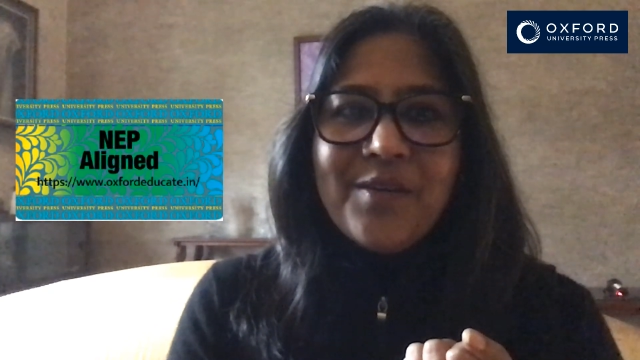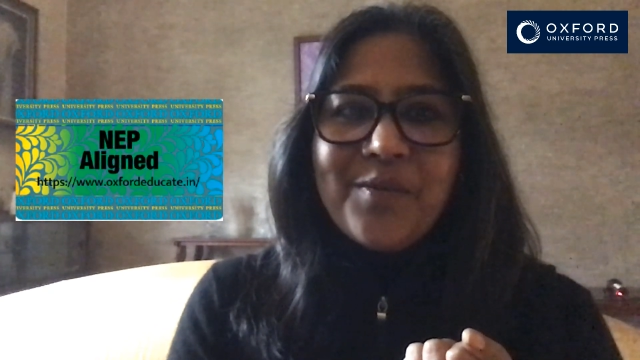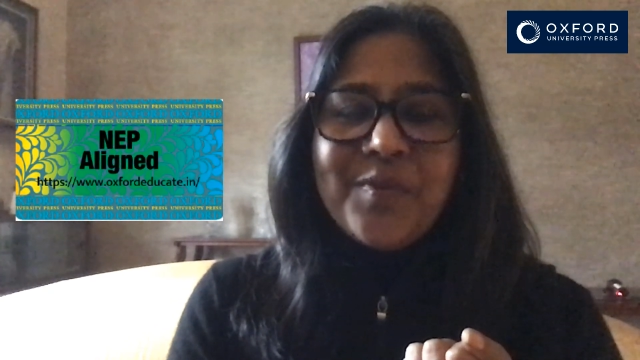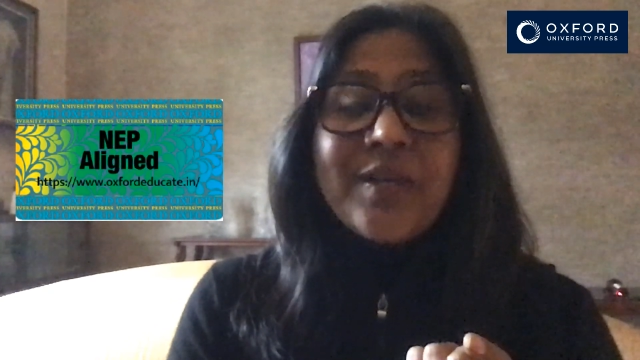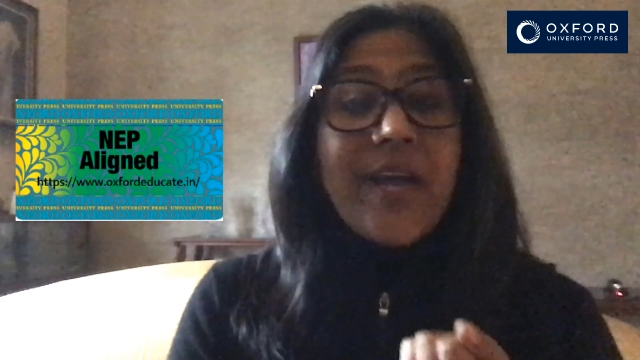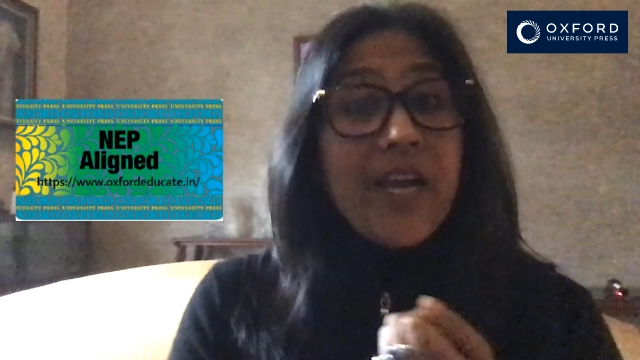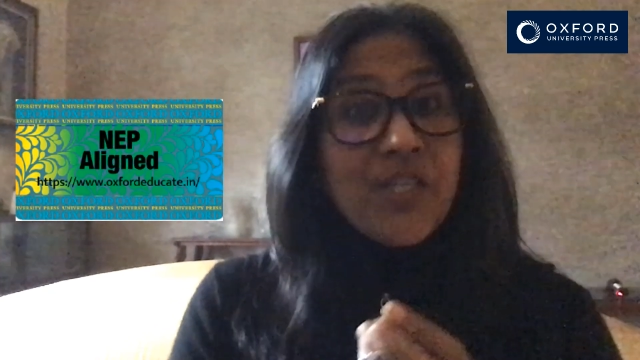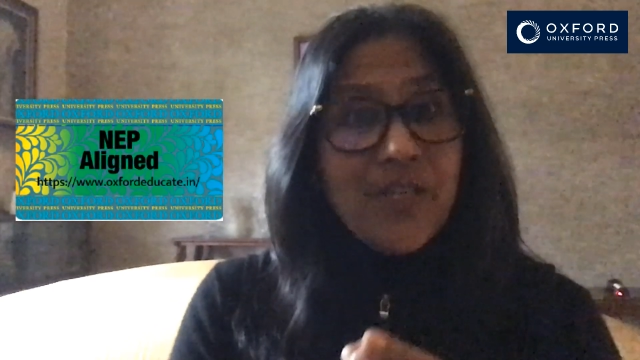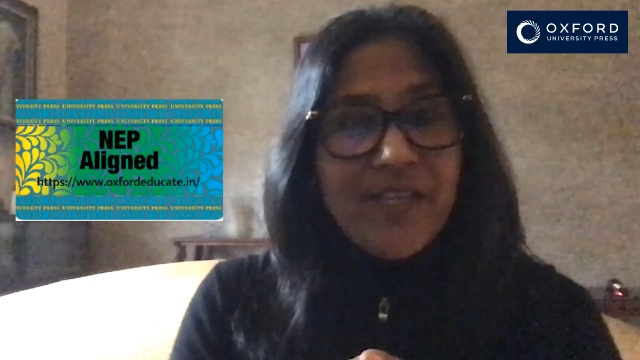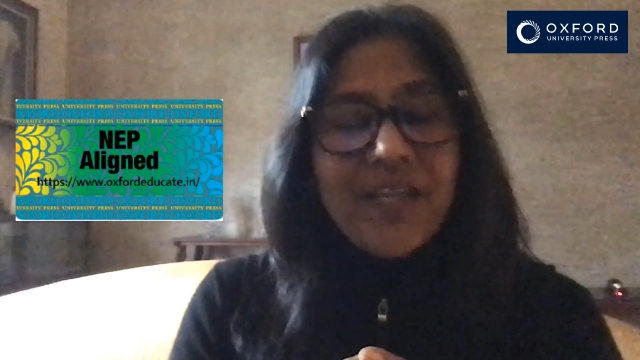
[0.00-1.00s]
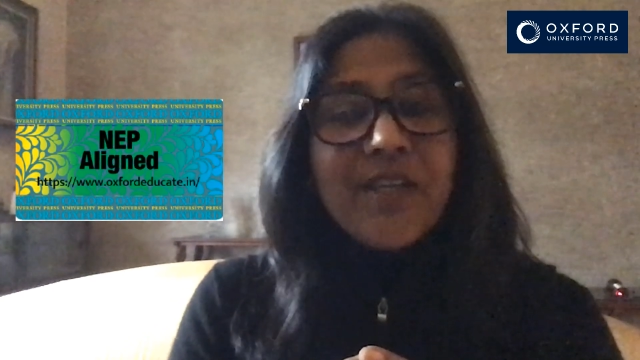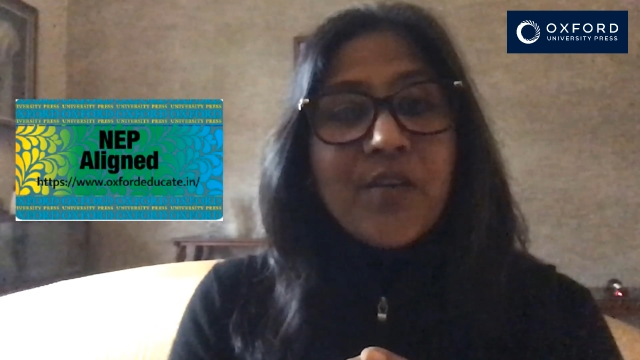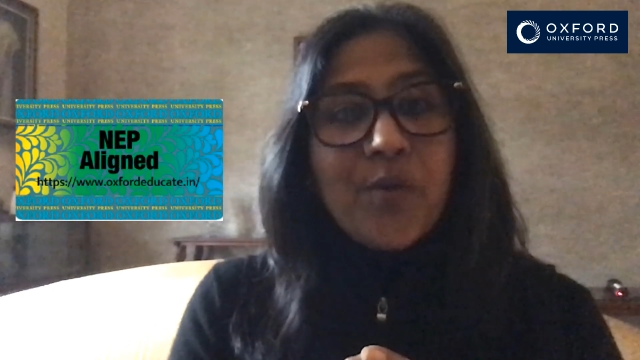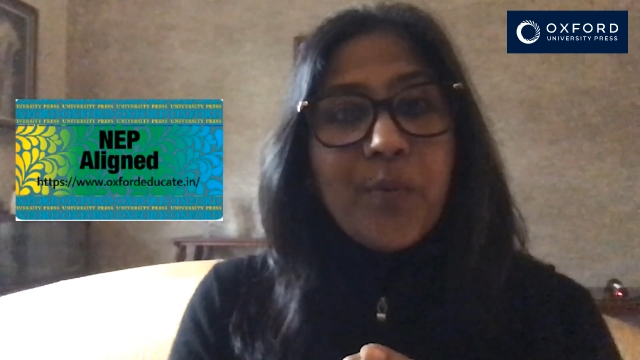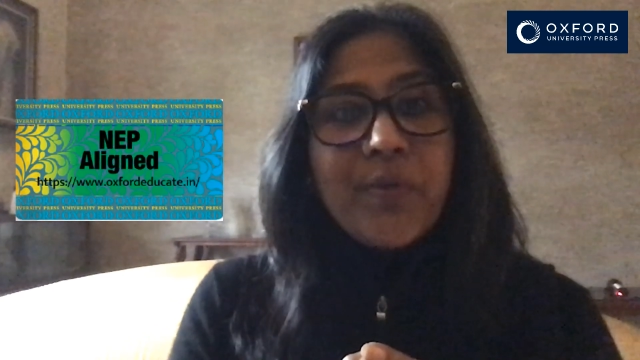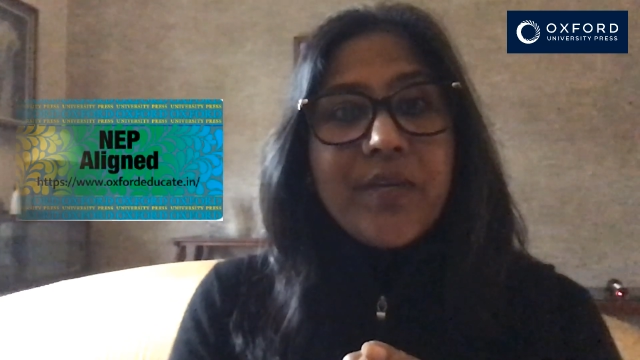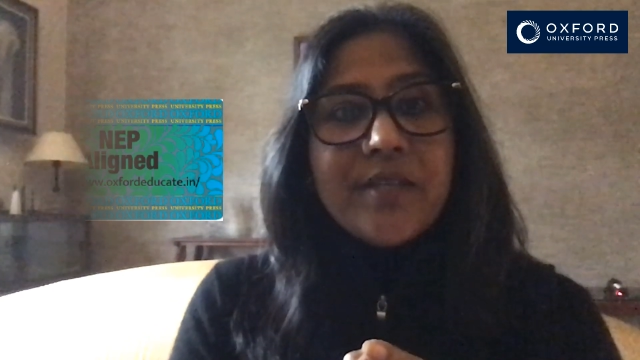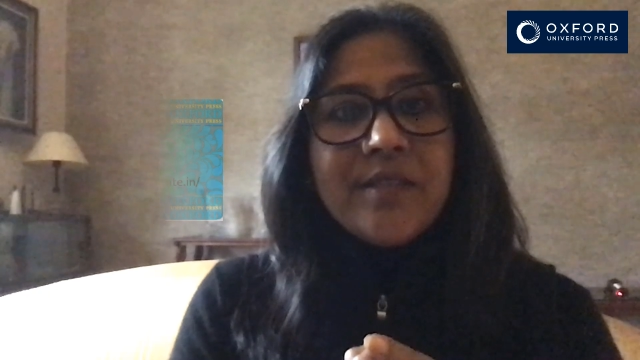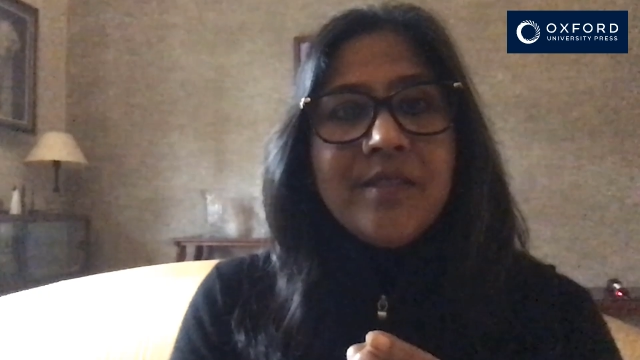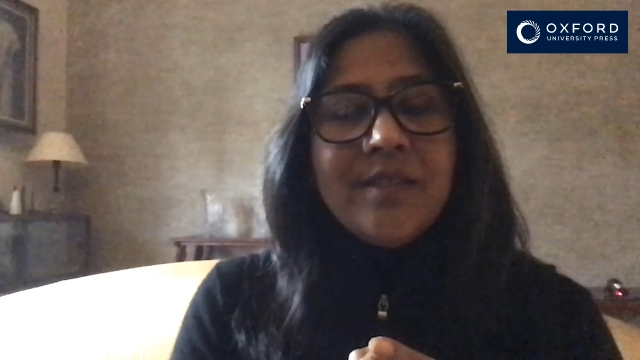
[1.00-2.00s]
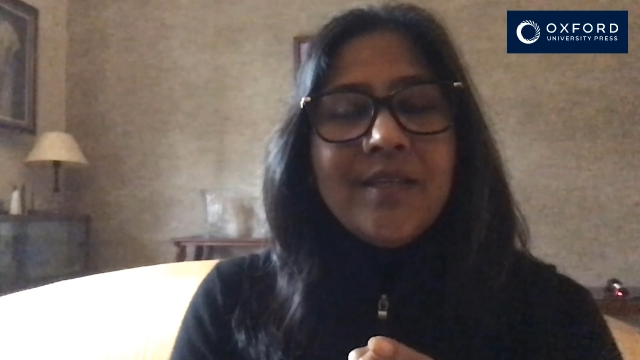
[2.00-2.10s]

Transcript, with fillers: were actually incorporated